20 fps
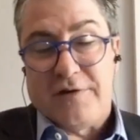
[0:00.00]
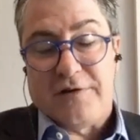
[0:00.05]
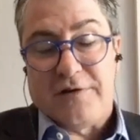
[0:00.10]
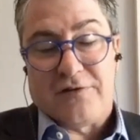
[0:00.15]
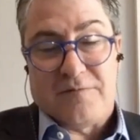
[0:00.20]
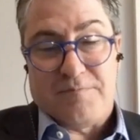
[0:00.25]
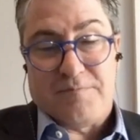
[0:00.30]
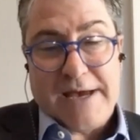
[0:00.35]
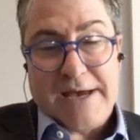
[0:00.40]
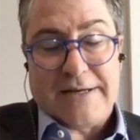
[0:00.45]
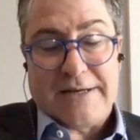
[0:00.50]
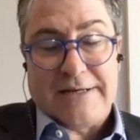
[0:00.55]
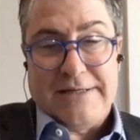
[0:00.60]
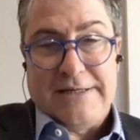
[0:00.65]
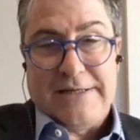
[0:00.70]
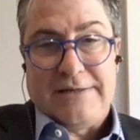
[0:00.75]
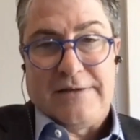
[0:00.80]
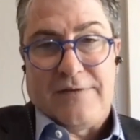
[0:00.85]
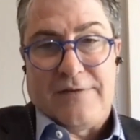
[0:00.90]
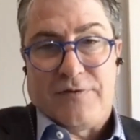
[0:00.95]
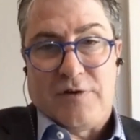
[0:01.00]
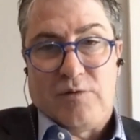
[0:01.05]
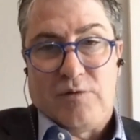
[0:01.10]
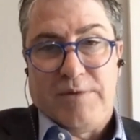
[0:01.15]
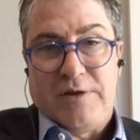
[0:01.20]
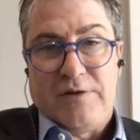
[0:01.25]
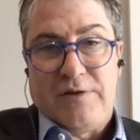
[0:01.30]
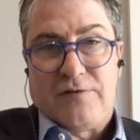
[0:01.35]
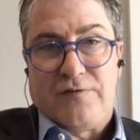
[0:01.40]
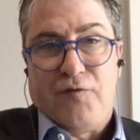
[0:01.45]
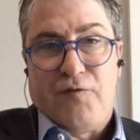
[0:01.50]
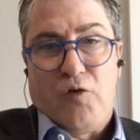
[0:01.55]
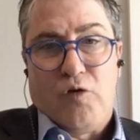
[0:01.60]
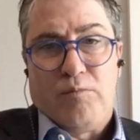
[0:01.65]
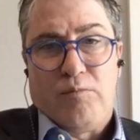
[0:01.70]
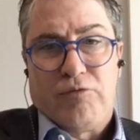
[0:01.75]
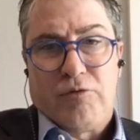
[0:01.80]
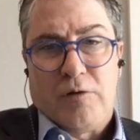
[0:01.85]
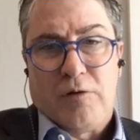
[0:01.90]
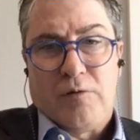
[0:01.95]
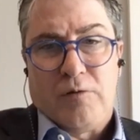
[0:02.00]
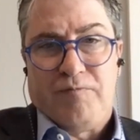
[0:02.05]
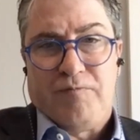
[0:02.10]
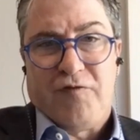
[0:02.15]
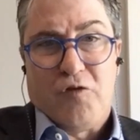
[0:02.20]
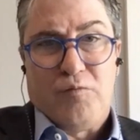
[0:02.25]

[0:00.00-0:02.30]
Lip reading: expecting that there would be this full-blown